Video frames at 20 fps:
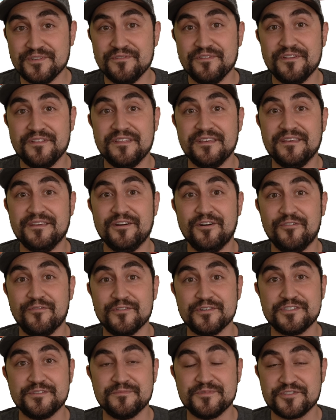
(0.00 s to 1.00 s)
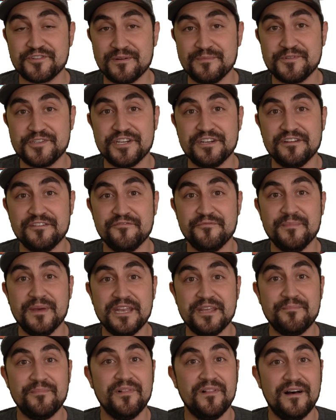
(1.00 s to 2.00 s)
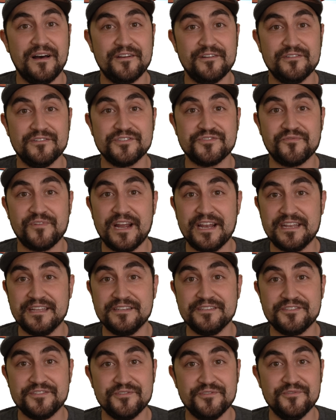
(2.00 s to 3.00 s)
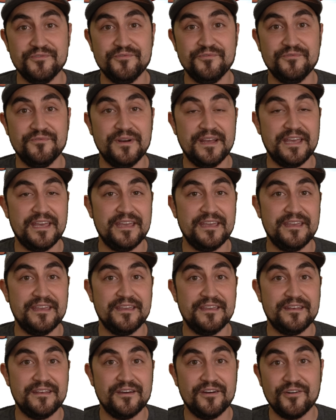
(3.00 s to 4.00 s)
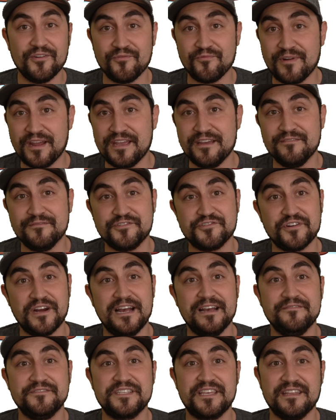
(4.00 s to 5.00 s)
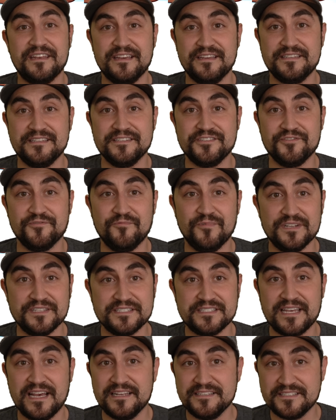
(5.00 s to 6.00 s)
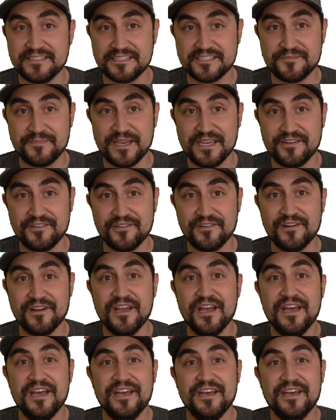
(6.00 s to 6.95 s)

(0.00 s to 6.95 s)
due to the oversubscription of many plotters writing to a, an array of drives connected to one SAS expander,